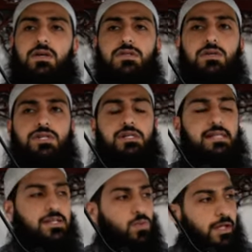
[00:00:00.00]
So she
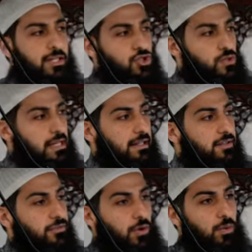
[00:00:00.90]
says, what did you sell it
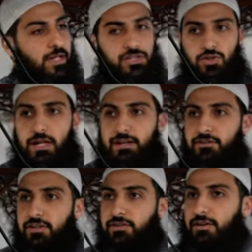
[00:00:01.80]
for? What did you get in
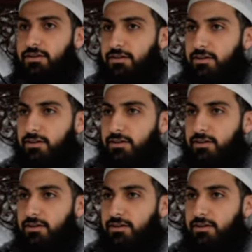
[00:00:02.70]
return?